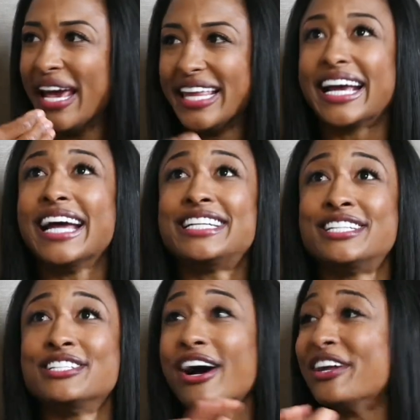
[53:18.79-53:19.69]
Like, I did
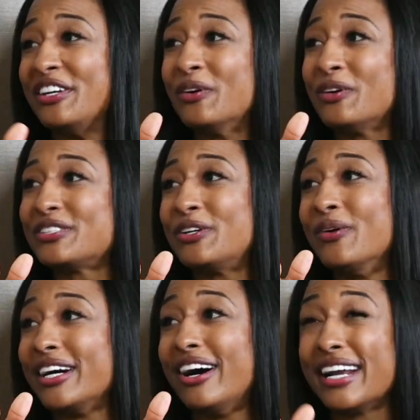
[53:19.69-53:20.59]
not know what was going
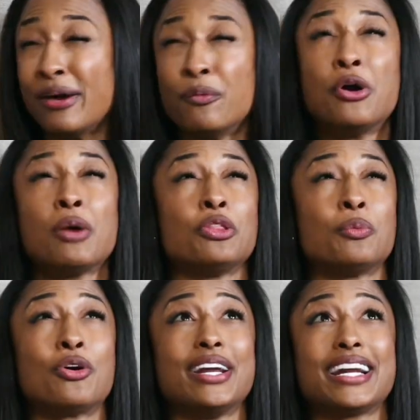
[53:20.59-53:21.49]
on. I woke up in the
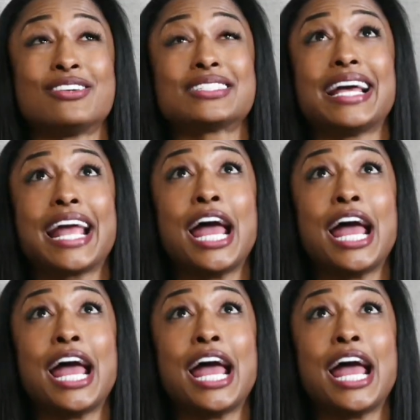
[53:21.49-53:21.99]
morning and I was like